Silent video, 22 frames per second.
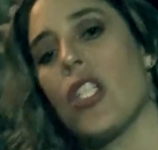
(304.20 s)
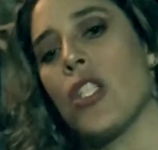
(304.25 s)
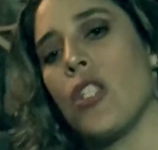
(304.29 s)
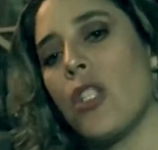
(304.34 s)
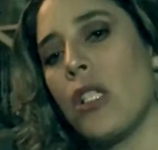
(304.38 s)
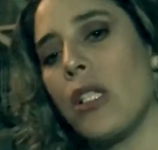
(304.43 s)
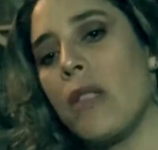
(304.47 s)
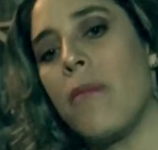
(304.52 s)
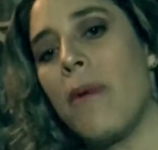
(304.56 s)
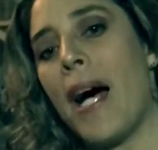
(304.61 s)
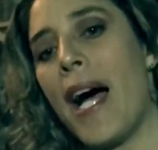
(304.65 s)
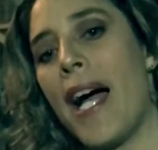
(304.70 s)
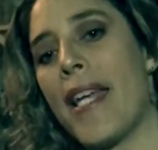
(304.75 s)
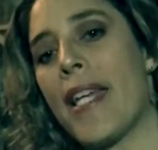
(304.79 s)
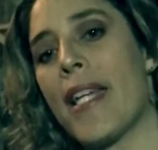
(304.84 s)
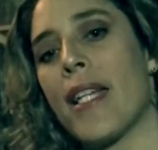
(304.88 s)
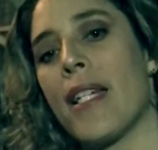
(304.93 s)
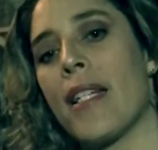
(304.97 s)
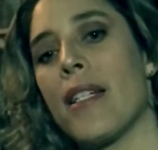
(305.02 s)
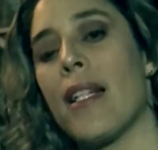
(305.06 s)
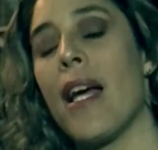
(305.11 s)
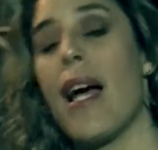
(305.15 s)
you are
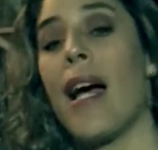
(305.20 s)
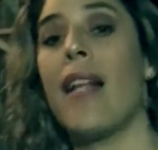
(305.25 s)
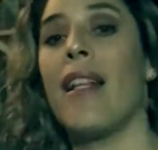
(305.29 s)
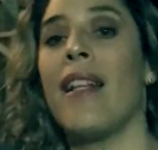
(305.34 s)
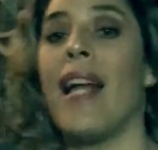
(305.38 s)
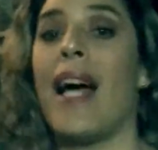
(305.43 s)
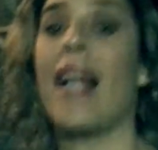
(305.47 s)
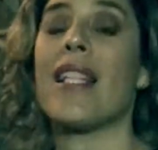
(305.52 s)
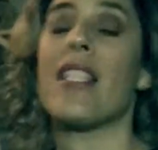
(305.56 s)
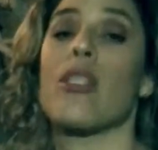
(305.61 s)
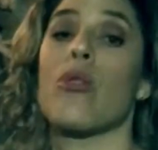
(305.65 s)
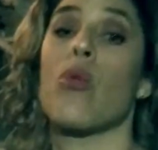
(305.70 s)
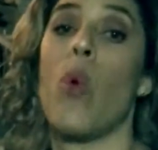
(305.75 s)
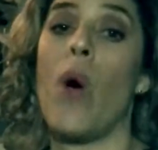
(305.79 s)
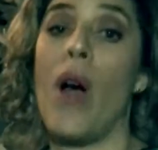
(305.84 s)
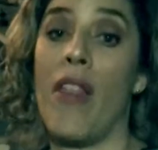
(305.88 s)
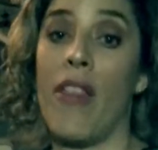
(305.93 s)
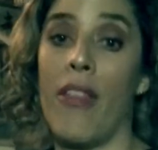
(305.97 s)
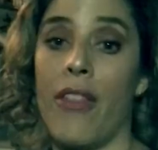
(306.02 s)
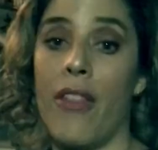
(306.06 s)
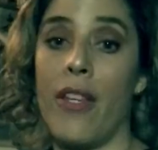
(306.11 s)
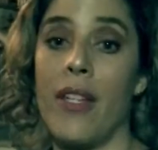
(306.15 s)
buying, and that's
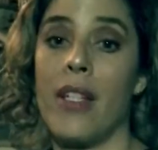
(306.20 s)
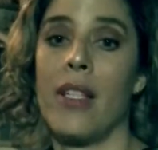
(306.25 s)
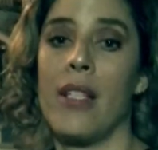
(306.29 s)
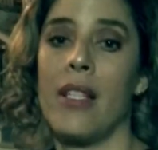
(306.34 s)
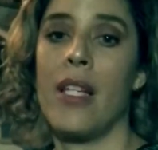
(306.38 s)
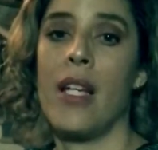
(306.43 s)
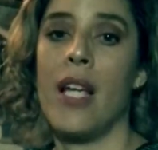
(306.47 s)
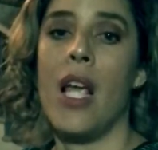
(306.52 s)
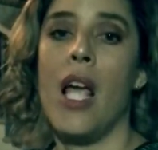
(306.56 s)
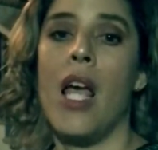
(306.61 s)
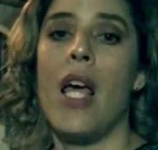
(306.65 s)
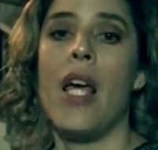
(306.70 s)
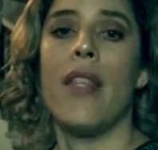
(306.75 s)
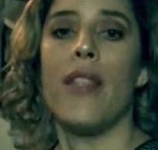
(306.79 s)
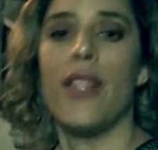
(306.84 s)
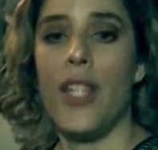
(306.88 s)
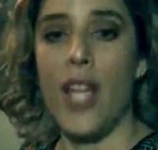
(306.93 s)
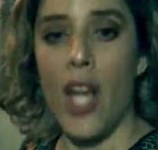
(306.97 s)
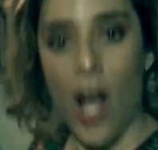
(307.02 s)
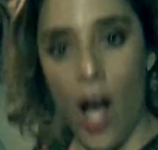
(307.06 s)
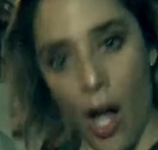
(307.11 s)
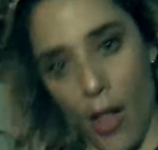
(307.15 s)
one thing.
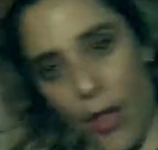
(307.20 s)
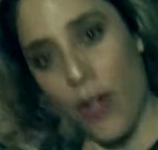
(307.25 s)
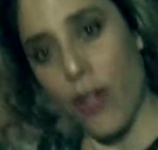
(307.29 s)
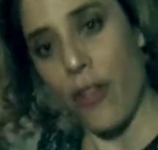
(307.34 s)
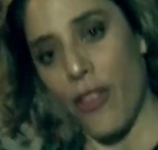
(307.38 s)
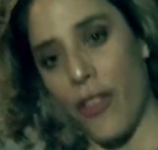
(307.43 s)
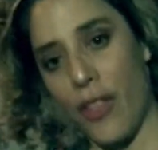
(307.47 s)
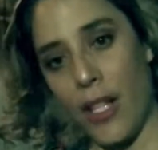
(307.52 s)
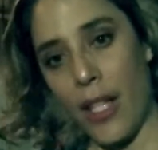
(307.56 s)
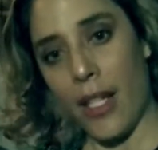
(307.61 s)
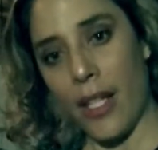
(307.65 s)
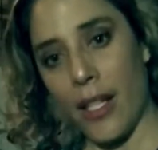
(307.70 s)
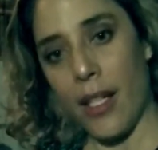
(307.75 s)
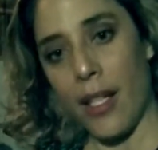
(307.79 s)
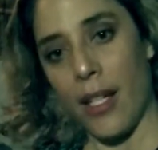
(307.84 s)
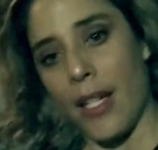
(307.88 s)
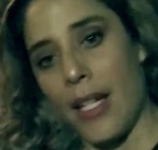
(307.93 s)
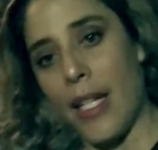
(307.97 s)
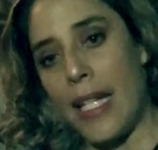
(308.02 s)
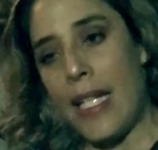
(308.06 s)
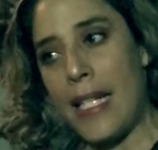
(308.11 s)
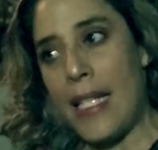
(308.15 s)
The other thing
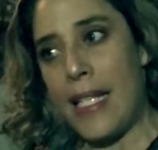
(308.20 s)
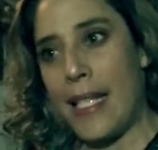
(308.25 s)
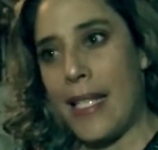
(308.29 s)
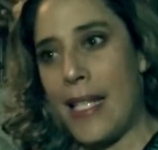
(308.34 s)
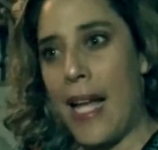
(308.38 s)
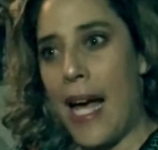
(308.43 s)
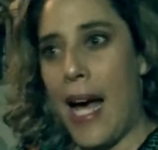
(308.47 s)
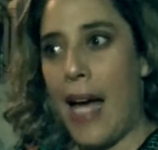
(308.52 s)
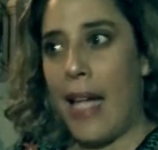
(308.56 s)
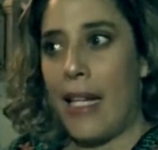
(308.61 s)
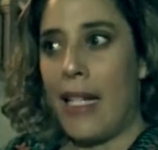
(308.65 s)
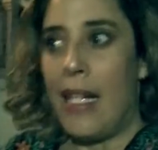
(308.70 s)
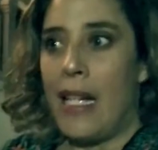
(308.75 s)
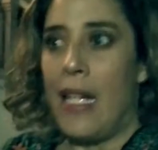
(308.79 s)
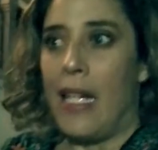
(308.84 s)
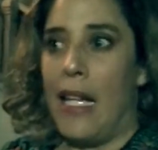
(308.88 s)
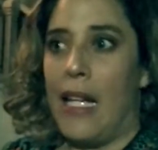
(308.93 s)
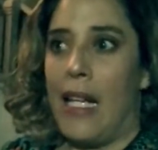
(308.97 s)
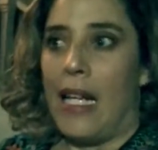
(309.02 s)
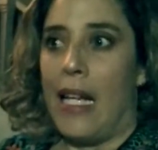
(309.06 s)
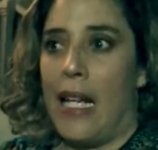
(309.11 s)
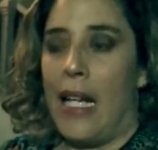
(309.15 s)
is that
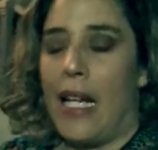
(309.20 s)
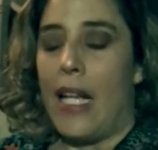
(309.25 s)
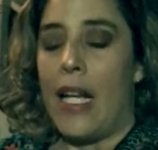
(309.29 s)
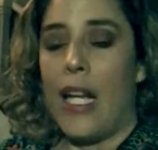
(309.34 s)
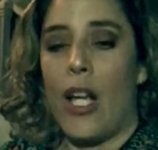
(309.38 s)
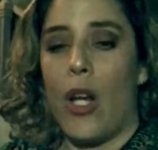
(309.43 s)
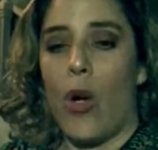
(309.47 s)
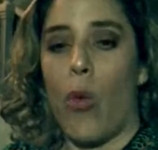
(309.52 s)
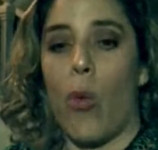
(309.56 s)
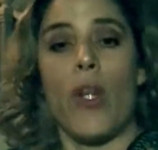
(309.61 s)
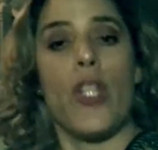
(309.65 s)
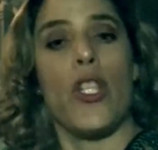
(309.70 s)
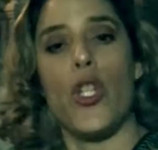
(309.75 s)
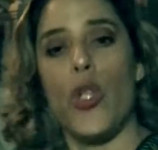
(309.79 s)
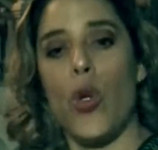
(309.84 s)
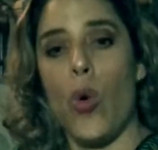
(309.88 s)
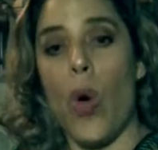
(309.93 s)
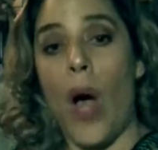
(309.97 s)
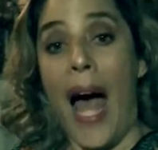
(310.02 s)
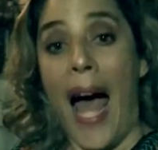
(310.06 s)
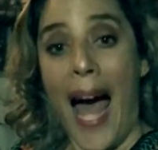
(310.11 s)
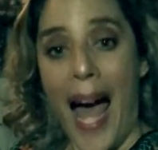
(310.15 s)
when
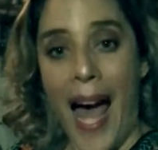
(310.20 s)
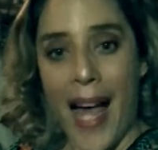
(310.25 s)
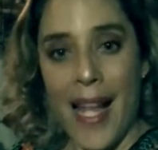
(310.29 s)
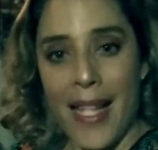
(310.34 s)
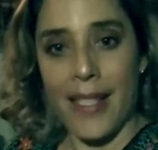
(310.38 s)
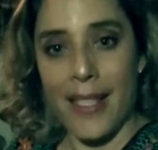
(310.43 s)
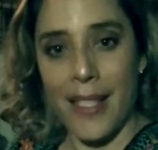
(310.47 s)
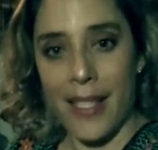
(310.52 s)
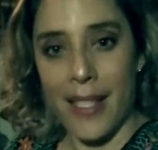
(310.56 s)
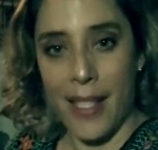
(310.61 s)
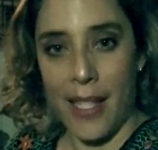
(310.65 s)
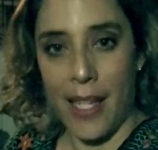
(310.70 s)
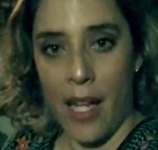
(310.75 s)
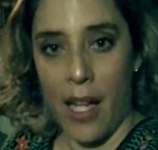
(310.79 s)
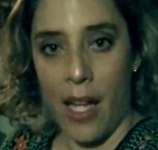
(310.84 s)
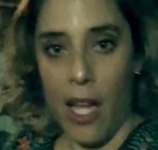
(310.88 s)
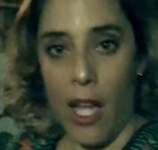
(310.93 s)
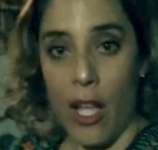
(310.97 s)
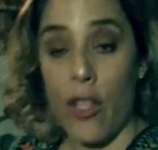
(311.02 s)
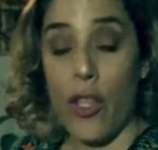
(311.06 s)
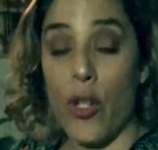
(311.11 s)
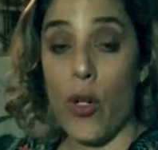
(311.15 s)
you ask
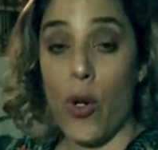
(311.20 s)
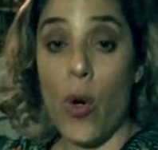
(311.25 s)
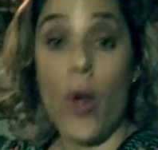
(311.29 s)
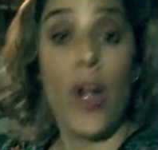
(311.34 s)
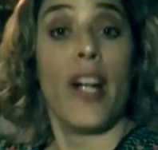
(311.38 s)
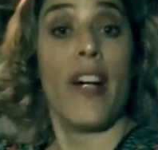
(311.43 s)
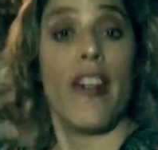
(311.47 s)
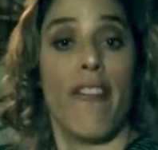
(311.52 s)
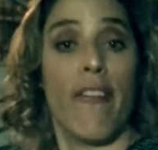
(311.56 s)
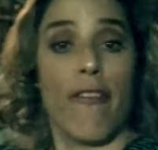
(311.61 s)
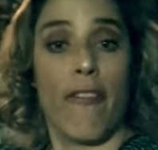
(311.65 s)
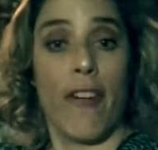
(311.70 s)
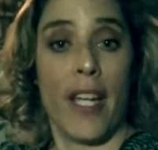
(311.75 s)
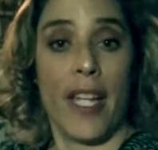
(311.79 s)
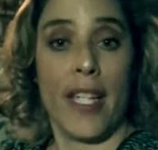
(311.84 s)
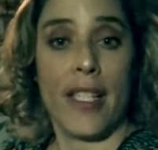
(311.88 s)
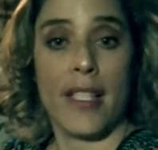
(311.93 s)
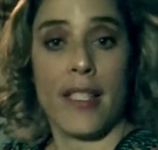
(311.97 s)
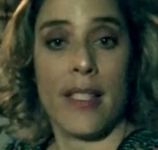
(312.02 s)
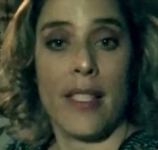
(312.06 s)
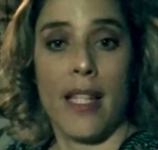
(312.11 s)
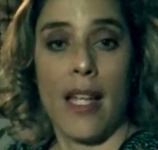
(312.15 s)
through her
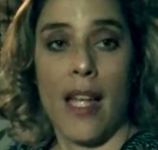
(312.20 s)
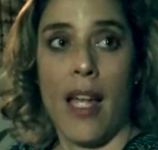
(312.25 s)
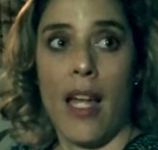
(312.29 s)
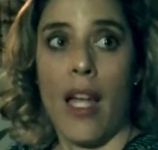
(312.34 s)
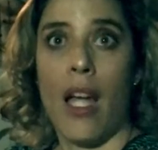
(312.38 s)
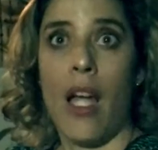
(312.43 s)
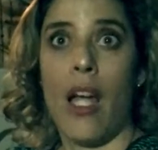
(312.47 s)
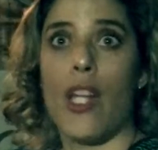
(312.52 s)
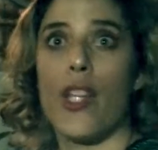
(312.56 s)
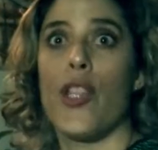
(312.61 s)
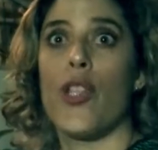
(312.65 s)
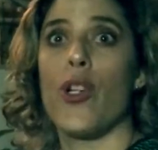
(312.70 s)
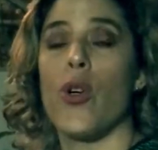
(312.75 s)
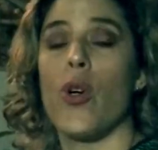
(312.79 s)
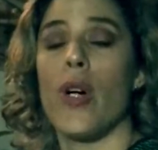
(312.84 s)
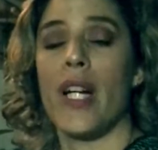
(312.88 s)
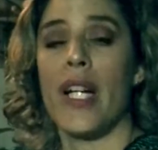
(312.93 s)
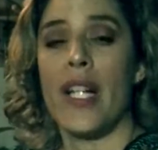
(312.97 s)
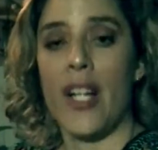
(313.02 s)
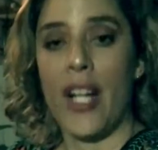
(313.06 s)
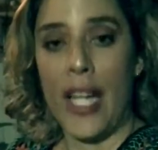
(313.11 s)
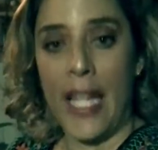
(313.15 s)
face, through
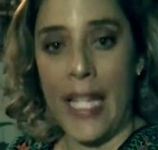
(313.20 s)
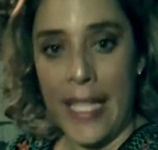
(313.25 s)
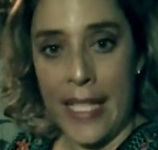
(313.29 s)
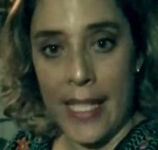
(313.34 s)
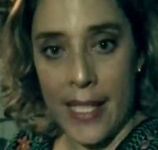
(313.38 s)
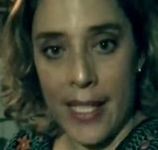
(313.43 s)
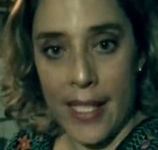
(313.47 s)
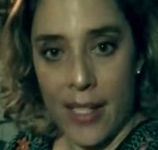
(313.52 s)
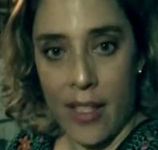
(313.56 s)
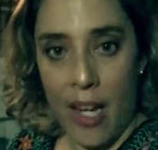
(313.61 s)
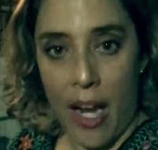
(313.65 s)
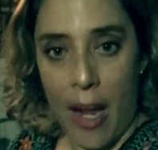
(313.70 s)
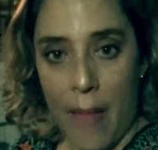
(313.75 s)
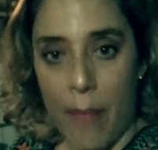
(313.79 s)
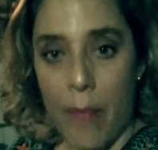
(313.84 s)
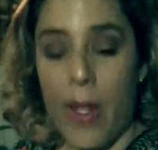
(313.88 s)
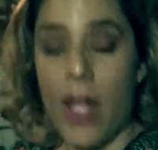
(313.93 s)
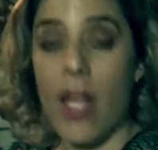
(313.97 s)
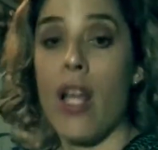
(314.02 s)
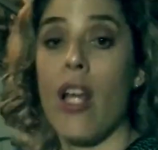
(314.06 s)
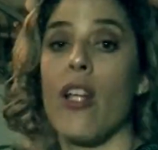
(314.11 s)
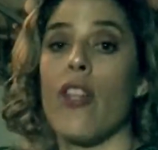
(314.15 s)
her Instagram,
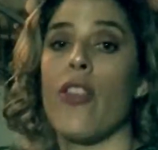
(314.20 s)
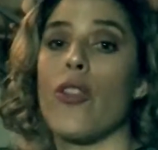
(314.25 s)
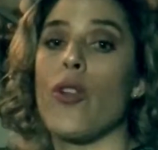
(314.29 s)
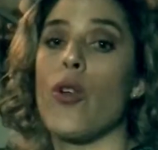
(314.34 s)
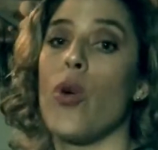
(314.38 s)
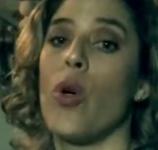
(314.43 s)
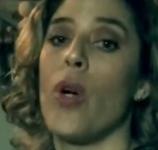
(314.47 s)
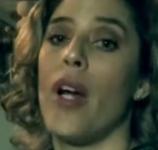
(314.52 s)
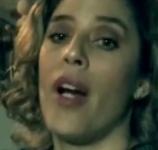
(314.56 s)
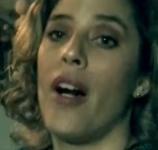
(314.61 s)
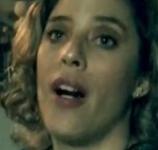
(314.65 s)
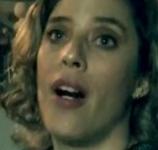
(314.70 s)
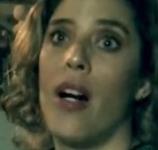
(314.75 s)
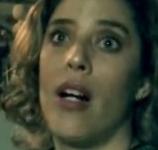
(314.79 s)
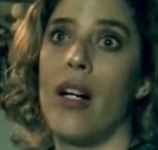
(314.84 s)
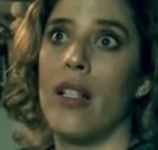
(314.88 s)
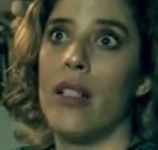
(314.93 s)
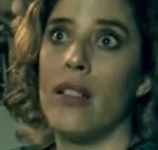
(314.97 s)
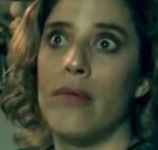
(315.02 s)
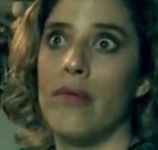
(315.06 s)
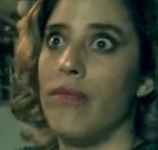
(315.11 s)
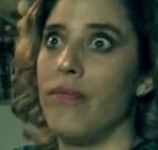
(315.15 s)
through
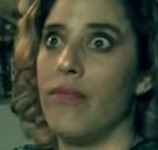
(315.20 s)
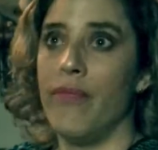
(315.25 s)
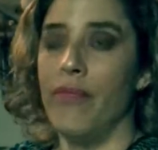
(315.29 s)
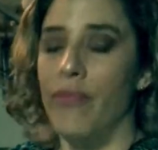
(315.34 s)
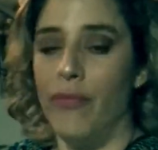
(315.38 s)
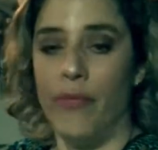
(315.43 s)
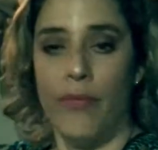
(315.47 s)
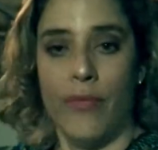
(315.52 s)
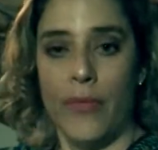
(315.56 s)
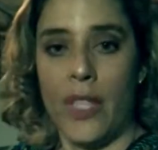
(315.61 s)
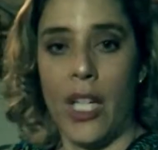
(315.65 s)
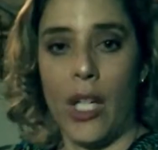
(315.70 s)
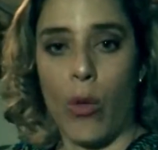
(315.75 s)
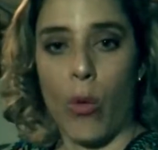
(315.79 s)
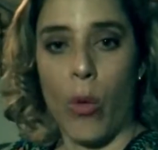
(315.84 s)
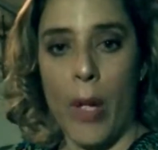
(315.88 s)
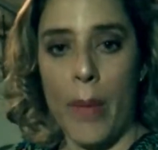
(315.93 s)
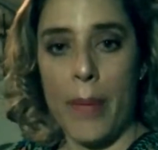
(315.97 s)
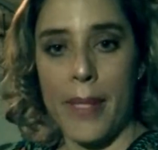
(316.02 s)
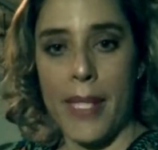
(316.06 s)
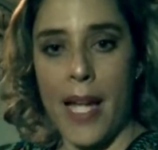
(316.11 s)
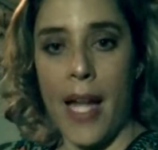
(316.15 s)
her
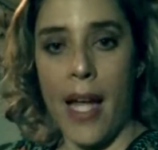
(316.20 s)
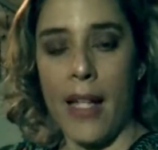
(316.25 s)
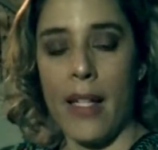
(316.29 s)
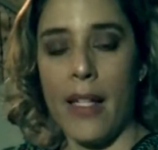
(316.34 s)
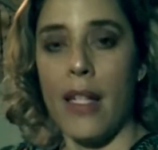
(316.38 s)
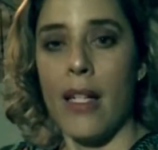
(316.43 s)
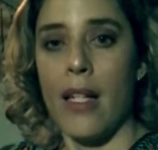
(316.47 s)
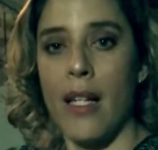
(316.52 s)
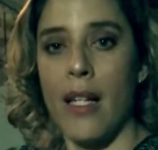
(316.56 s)
website.